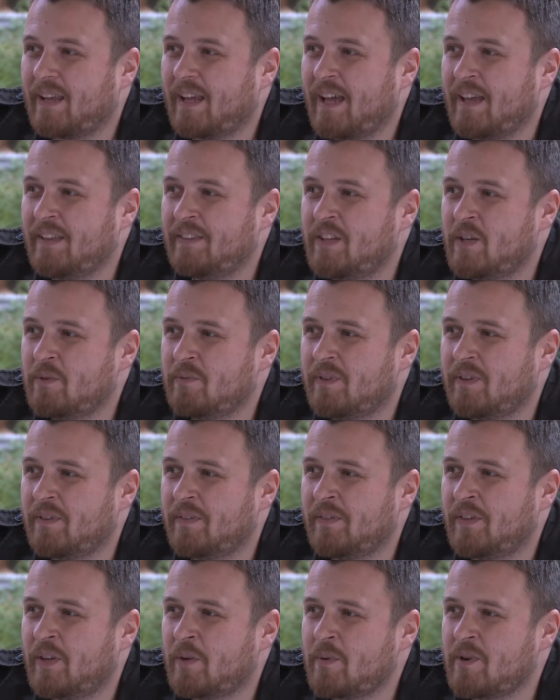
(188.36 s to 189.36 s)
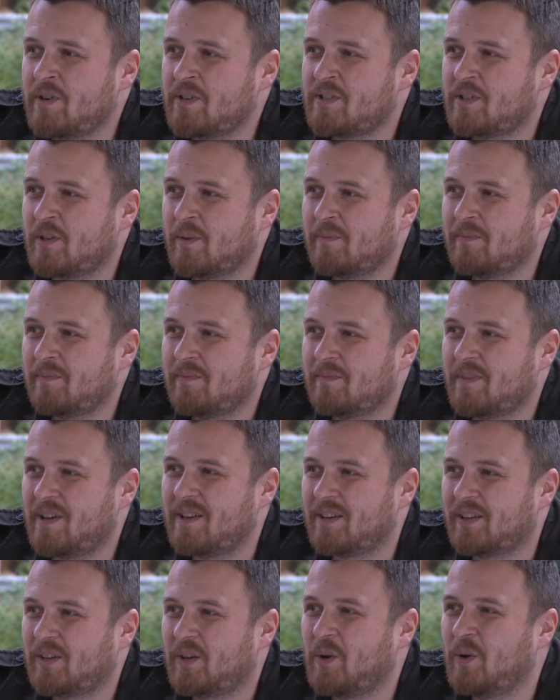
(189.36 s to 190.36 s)
And there were some
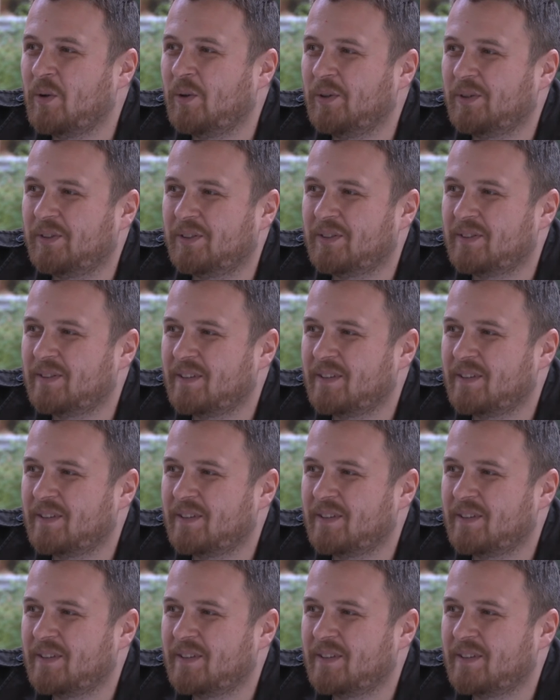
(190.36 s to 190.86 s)
cult